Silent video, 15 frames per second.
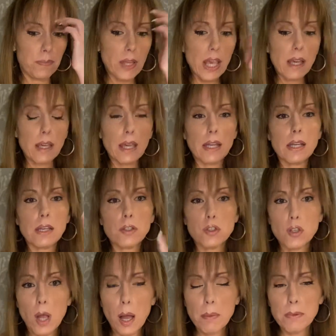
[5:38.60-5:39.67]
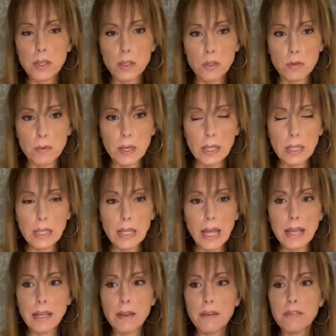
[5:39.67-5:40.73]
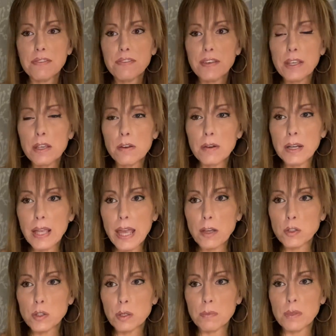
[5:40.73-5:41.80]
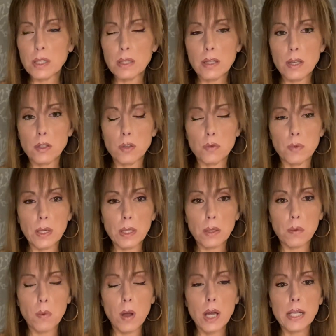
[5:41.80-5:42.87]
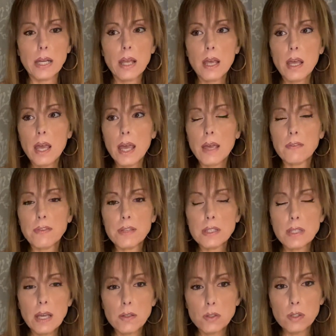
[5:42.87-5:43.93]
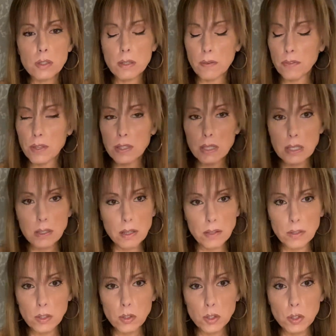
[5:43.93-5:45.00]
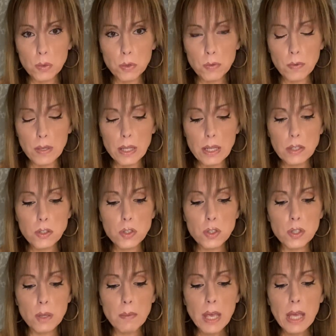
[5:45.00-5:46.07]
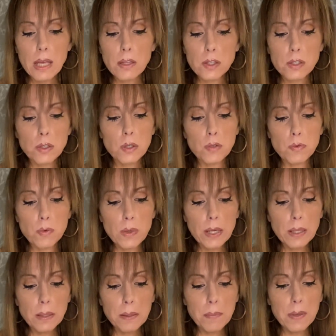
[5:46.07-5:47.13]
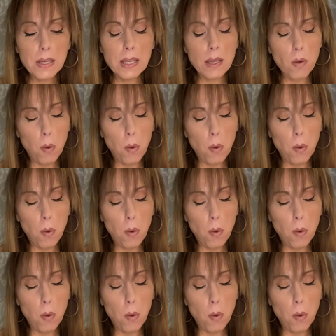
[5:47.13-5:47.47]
getting a job that you really like, figuring out something that you really want. If this has nothing to do with relationship, this could really be